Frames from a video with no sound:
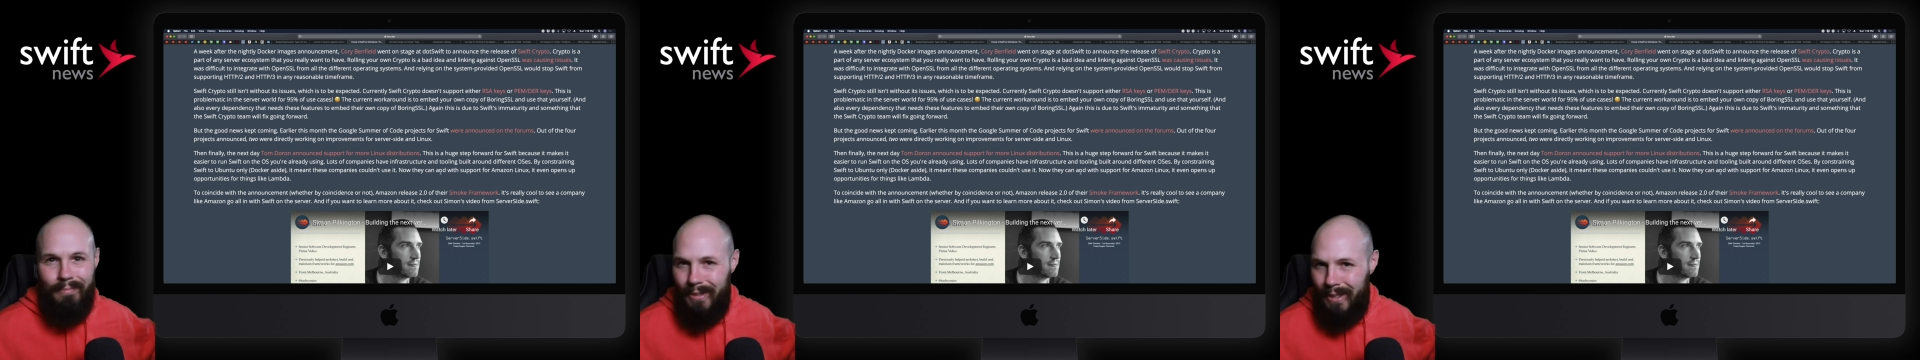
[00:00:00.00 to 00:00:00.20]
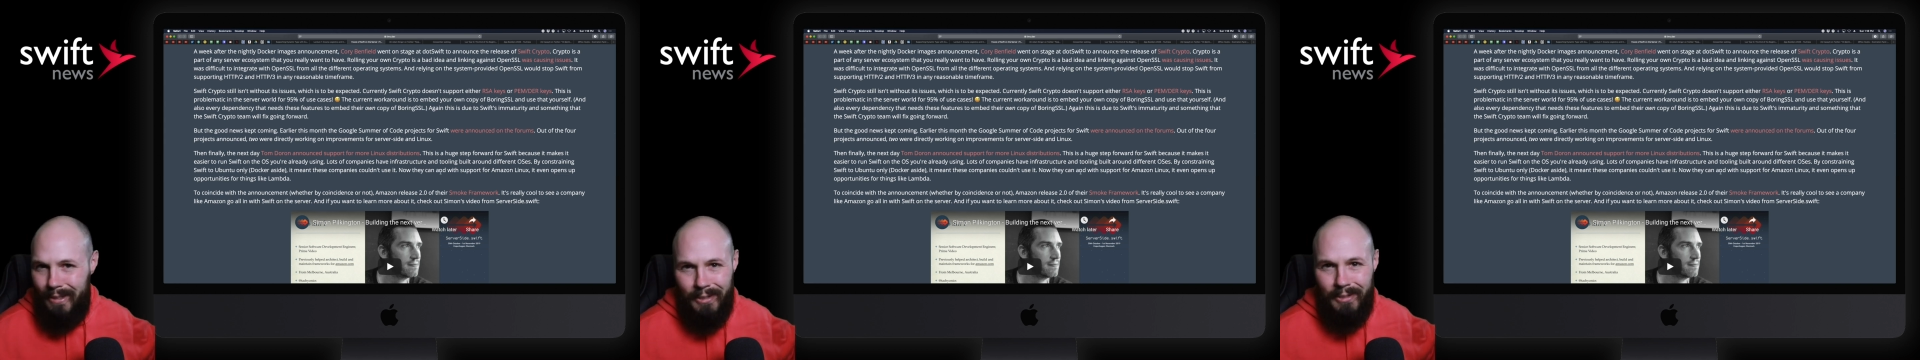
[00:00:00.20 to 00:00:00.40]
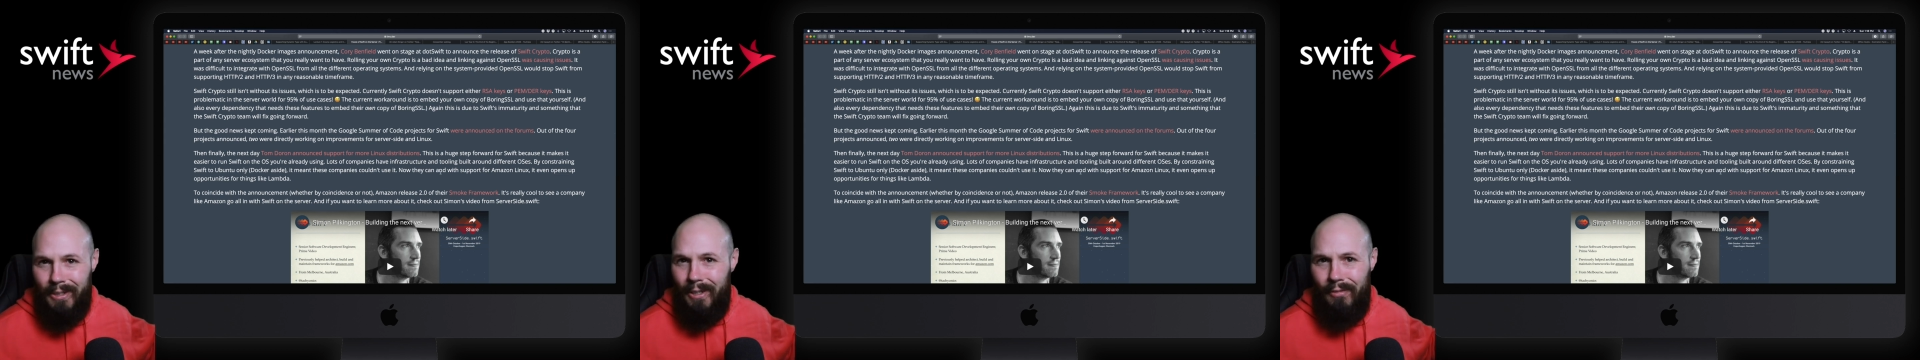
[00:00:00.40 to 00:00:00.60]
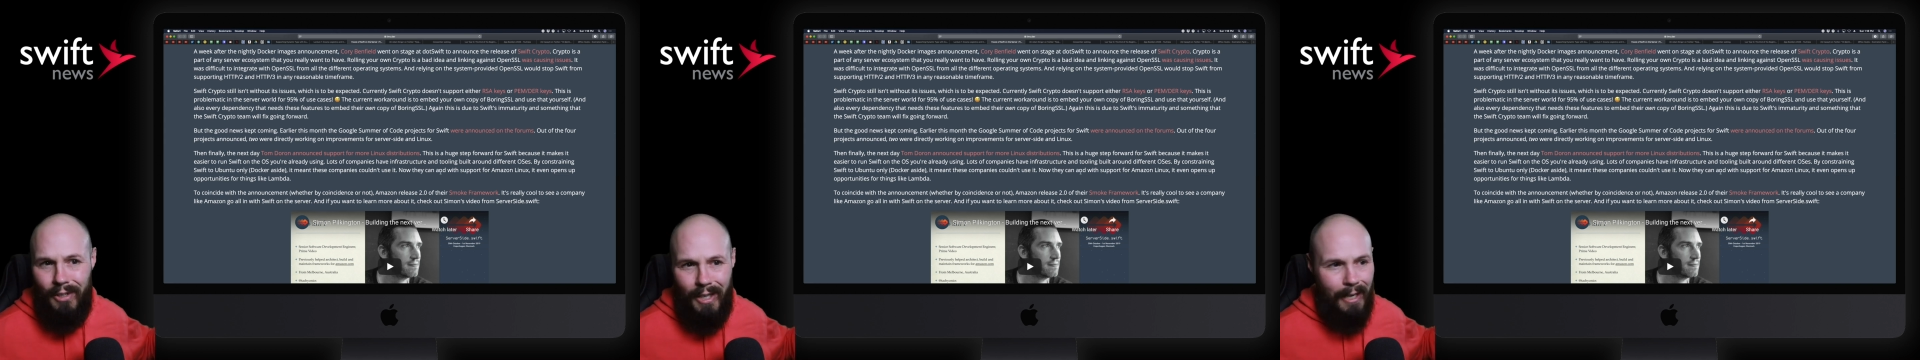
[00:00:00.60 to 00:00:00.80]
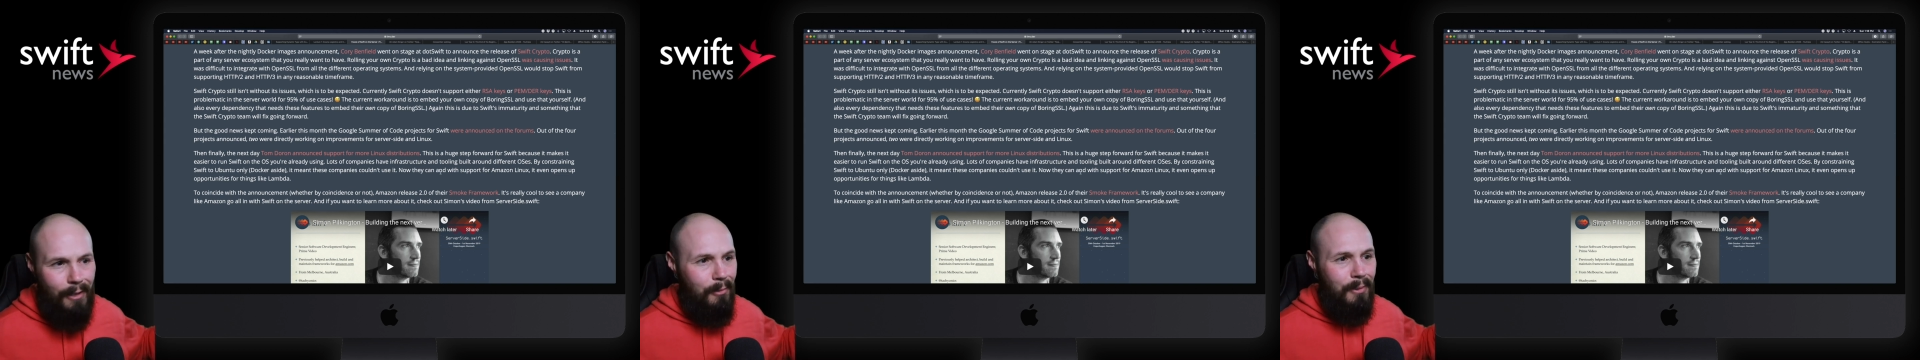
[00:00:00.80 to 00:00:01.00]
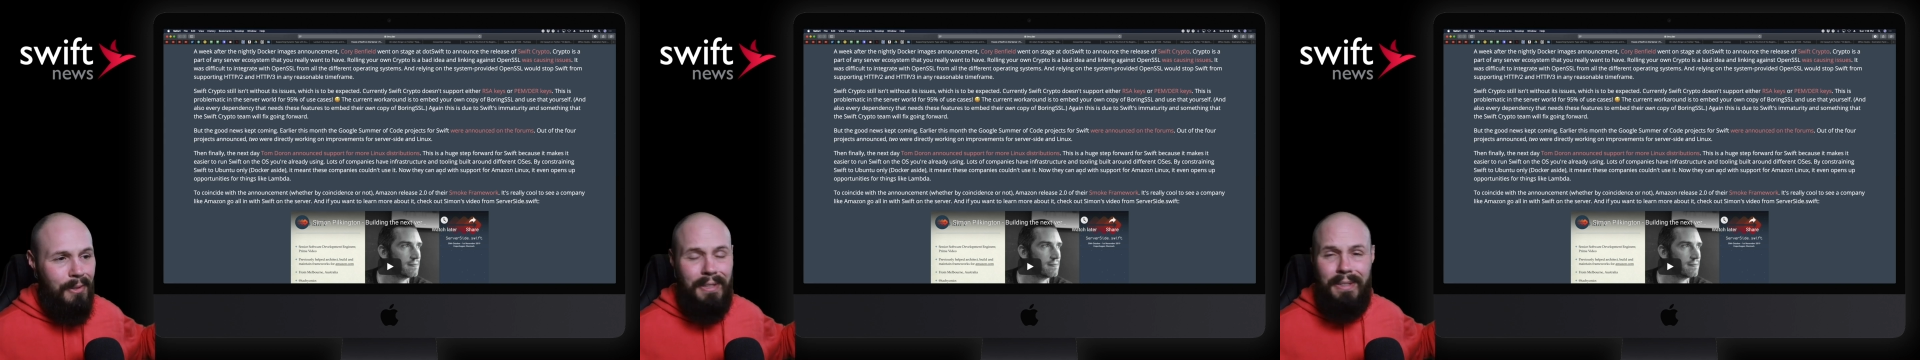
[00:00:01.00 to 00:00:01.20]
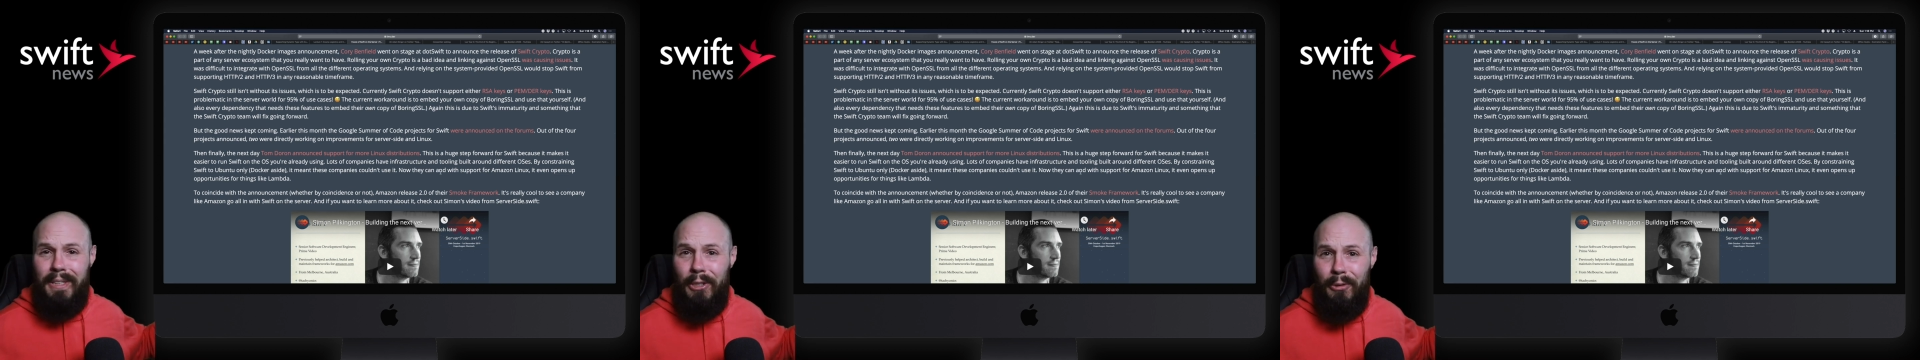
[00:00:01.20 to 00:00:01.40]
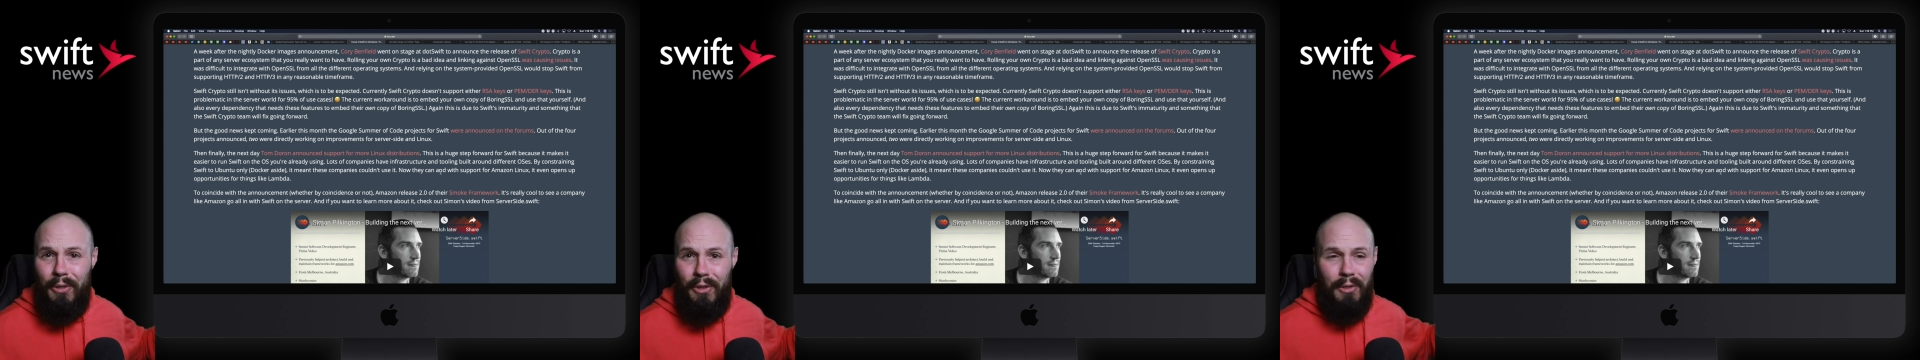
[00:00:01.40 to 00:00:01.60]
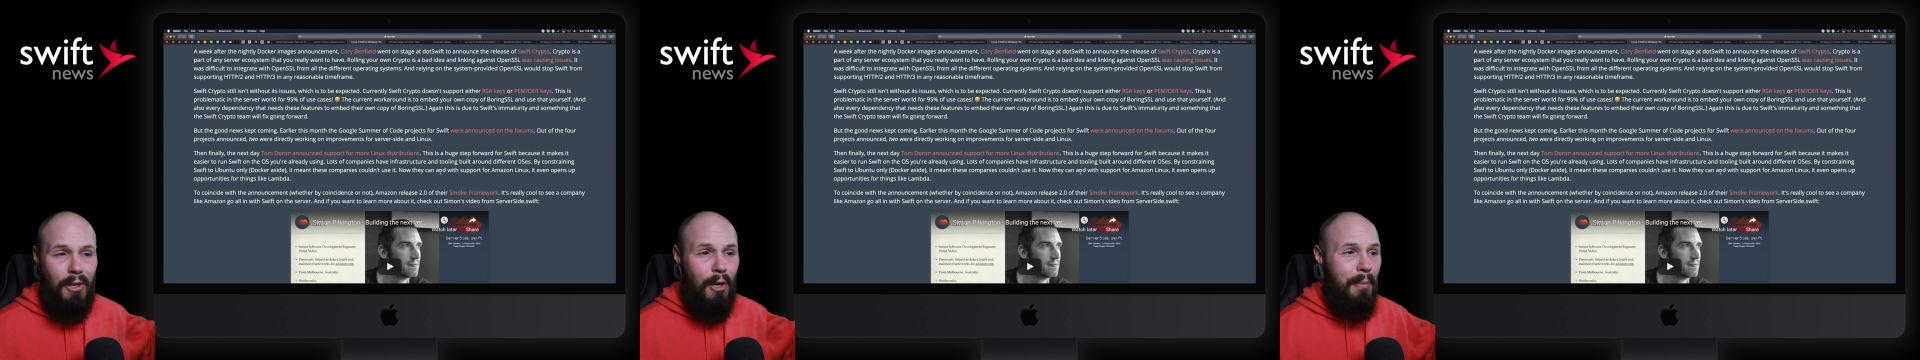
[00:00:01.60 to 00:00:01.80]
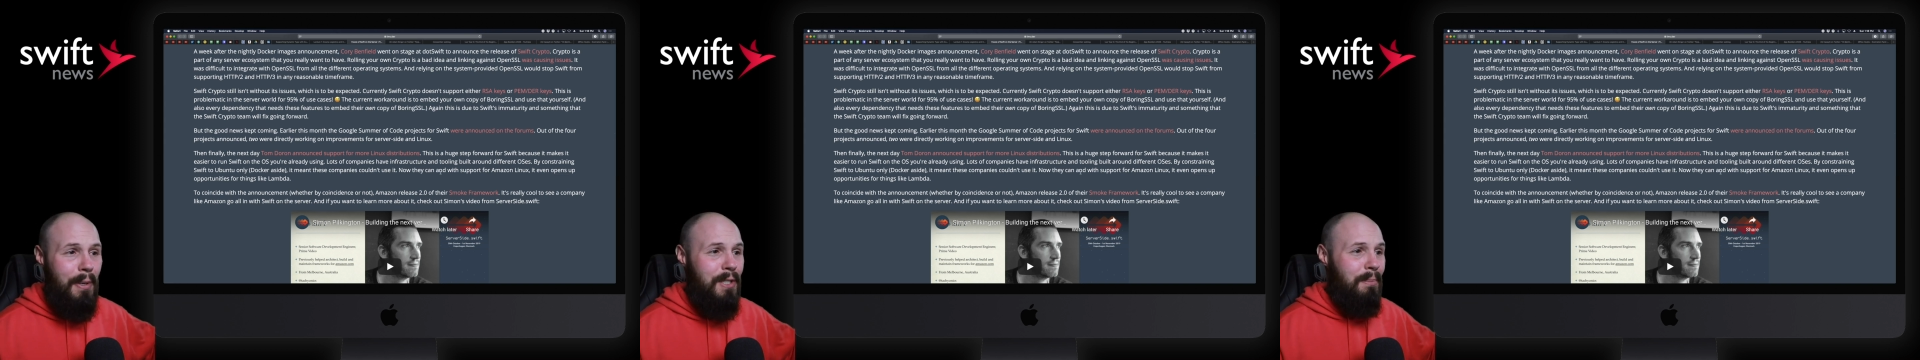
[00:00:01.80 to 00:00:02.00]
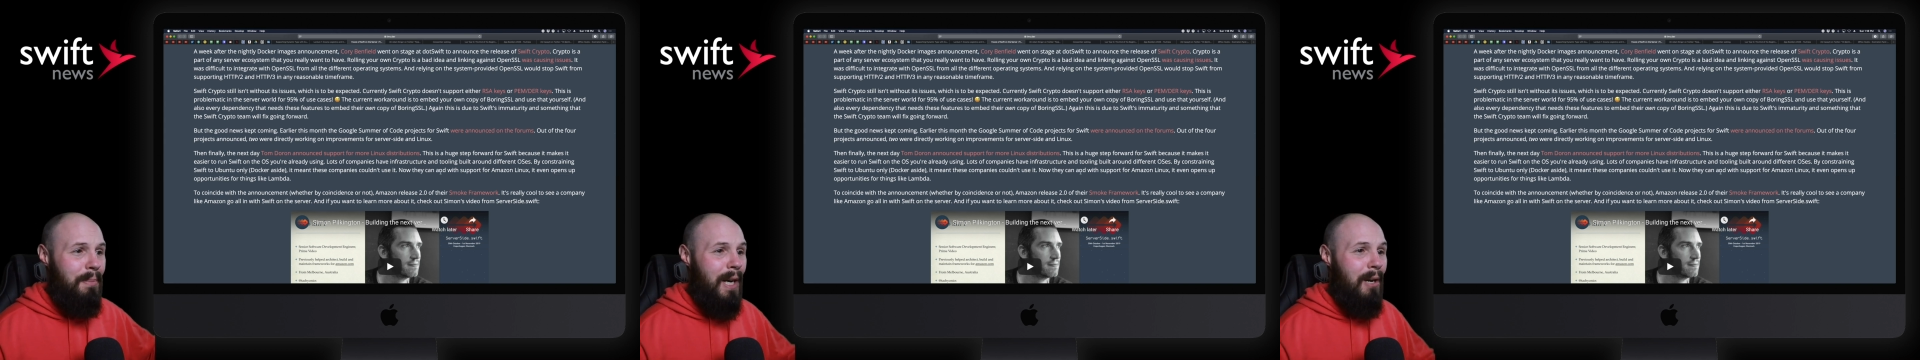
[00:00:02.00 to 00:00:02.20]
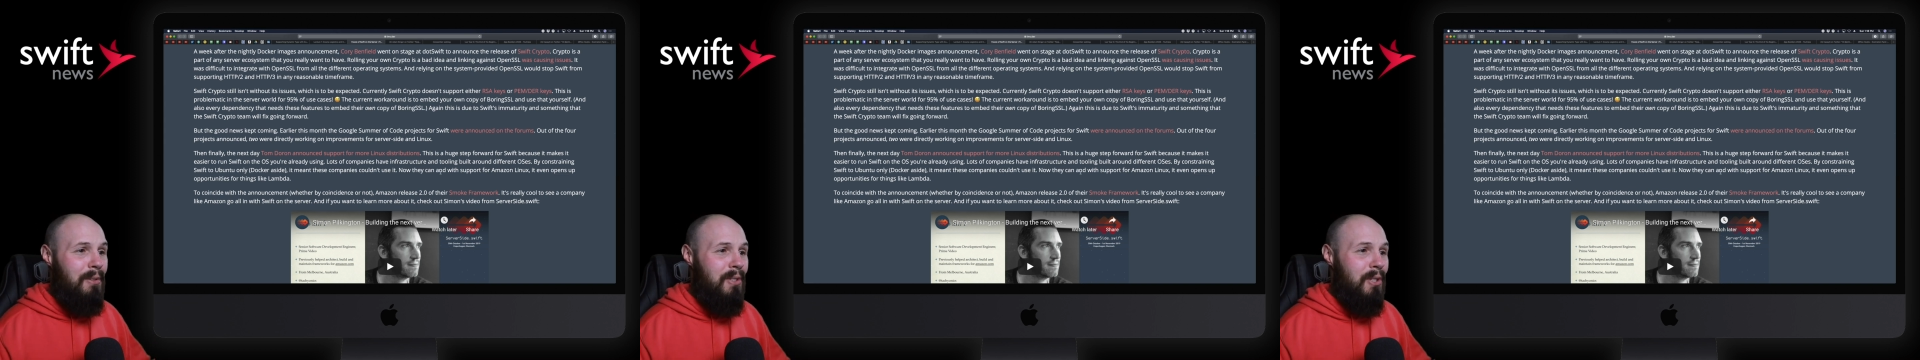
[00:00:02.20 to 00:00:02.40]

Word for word: into stuff that I don't really deal with or know much about.